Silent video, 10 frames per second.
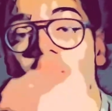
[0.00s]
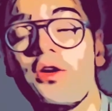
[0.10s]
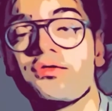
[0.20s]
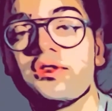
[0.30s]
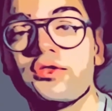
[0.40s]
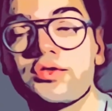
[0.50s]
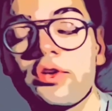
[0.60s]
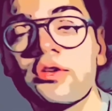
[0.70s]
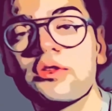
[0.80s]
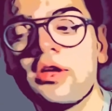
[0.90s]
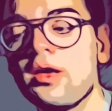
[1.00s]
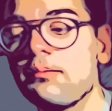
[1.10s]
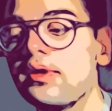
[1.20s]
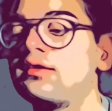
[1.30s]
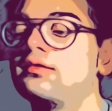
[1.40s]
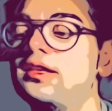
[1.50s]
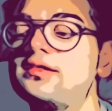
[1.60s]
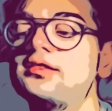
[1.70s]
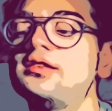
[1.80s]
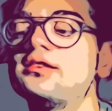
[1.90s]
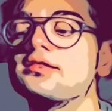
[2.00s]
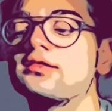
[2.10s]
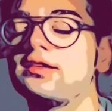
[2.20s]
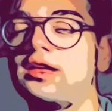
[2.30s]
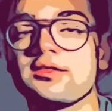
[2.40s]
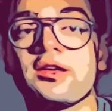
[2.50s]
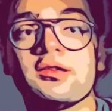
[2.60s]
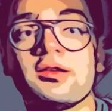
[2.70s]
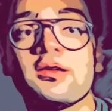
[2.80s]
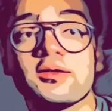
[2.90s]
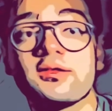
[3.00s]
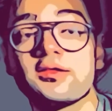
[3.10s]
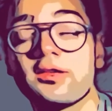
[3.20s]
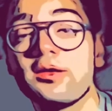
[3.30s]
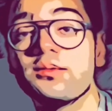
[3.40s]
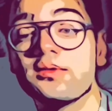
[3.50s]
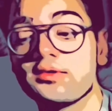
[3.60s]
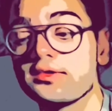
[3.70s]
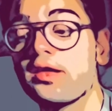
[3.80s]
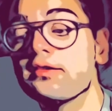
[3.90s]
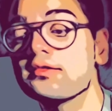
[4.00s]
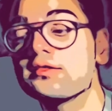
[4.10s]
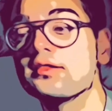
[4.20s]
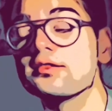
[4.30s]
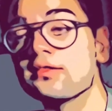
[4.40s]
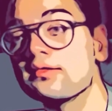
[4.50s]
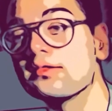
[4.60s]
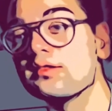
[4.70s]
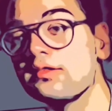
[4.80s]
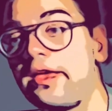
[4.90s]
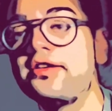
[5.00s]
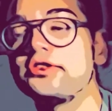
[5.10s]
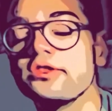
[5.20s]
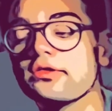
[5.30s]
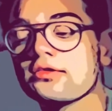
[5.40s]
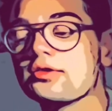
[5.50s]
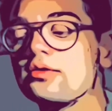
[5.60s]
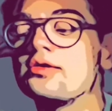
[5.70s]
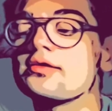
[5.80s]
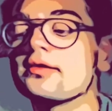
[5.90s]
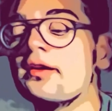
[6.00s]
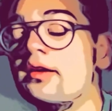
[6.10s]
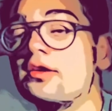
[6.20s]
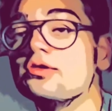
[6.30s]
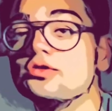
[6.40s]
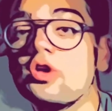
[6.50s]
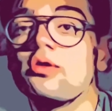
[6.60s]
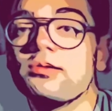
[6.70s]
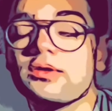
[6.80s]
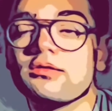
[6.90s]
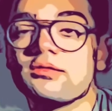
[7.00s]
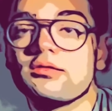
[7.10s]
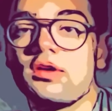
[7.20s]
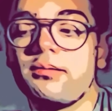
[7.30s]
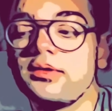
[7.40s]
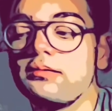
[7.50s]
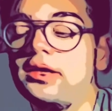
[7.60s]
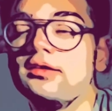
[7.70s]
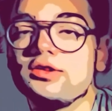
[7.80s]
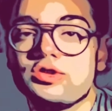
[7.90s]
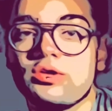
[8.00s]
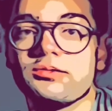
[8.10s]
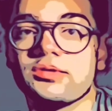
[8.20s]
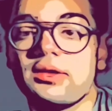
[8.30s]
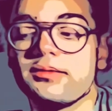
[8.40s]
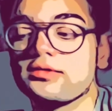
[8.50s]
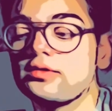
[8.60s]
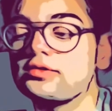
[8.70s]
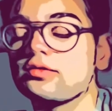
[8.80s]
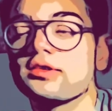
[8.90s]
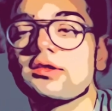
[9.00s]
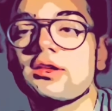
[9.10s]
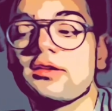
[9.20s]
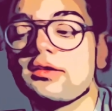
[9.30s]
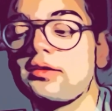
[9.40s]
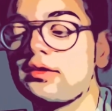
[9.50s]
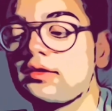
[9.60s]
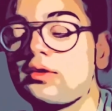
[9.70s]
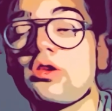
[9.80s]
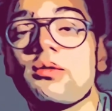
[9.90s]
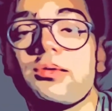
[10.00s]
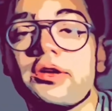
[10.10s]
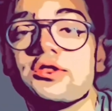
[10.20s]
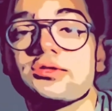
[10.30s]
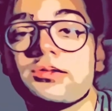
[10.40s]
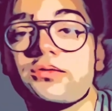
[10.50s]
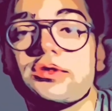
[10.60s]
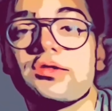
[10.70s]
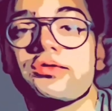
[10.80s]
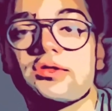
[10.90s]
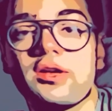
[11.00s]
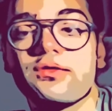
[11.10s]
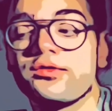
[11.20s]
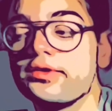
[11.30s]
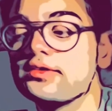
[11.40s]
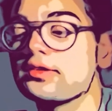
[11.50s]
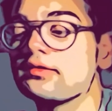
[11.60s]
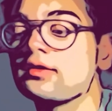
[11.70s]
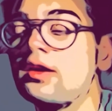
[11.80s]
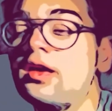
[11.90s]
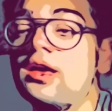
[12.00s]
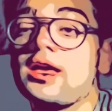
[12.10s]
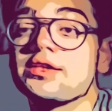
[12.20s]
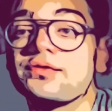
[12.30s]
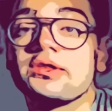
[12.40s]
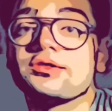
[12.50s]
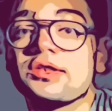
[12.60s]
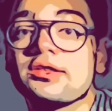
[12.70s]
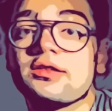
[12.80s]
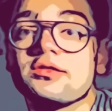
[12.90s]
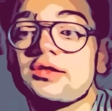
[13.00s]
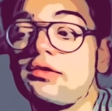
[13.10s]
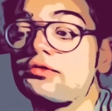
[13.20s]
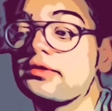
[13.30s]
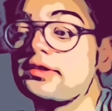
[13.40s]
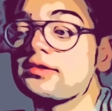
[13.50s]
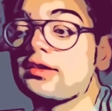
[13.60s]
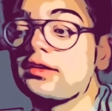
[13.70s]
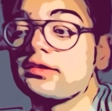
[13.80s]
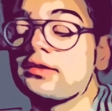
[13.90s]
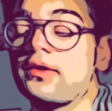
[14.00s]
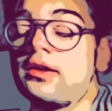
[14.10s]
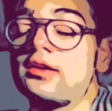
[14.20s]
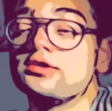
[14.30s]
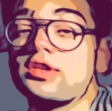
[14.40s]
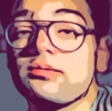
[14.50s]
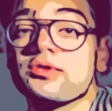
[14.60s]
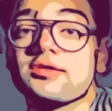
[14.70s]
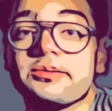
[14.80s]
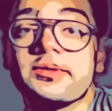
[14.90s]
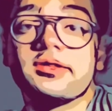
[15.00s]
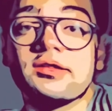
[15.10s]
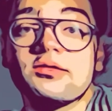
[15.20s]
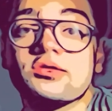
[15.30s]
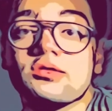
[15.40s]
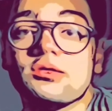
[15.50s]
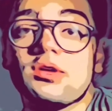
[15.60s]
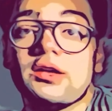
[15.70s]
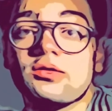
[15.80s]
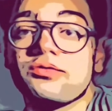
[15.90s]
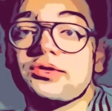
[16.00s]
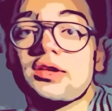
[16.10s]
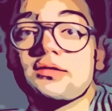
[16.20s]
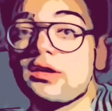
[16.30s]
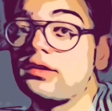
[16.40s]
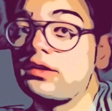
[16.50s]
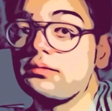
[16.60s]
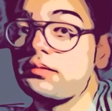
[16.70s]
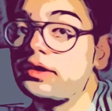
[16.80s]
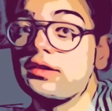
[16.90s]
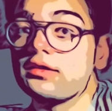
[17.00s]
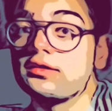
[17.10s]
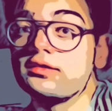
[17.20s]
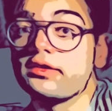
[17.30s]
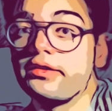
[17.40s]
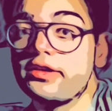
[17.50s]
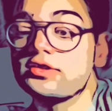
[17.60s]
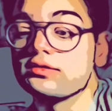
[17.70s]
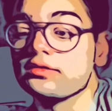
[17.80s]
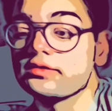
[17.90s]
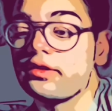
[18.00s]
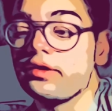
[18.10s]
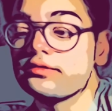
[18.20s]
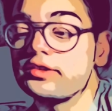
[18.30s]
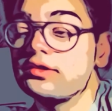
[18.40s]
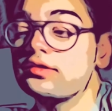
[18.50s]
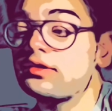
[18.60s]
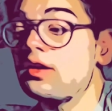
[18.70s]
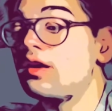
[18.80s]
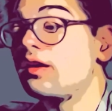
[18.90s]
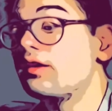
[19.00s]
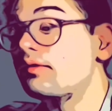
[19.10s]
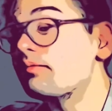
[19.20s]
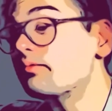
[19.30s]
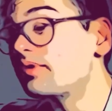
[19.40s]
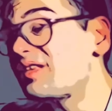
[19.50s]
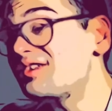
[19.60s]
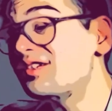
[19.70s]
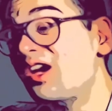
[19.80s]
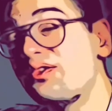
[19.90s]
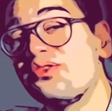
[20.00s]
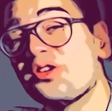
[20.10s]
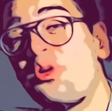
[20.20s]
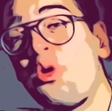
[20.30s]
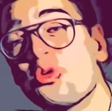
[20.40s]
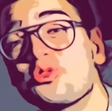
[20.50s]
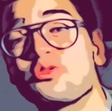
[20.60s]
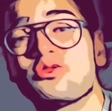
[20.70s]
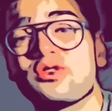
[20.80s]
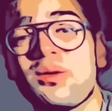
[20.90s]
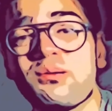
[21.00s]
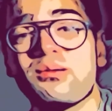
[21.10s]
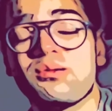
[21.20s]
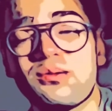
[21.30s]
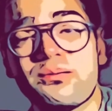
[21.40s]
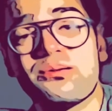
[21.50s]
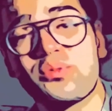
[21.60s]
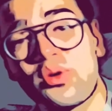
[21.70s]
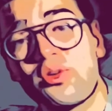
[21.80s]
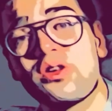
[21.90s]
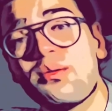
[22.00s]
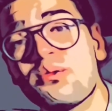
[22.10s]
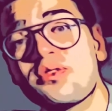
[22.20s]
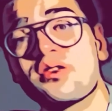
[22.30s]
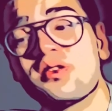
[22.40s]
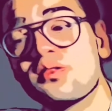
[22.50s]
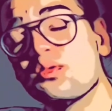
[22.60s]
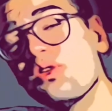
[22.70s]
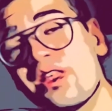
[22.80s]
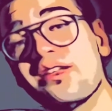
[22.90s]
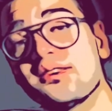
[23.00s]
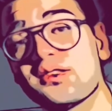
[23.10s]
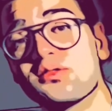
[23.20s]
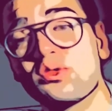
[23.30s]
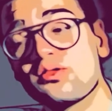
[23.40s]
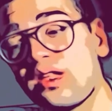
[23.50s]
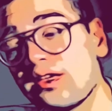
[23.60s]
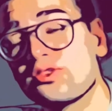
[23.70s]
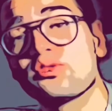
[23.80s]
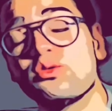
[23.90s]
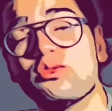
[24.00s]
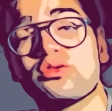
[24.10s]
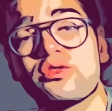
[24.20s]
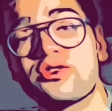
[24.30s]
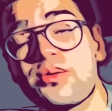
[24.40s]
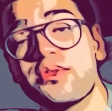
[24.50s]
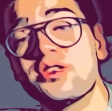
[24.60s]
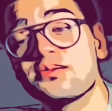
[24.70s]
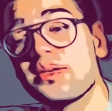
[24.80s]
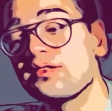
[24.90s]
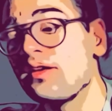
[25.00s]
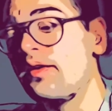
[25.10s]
after CERN. But DESY is, as its name stands, is the national. So it's German. I mean, mainly German. I mean, so it's not a collaboration between different countries. And as far as I can see, everyone is like German speaking. So I don't think that there are many other internationals around here. DESY, I think, hosts some programs, not like this, not like schools or seminars, but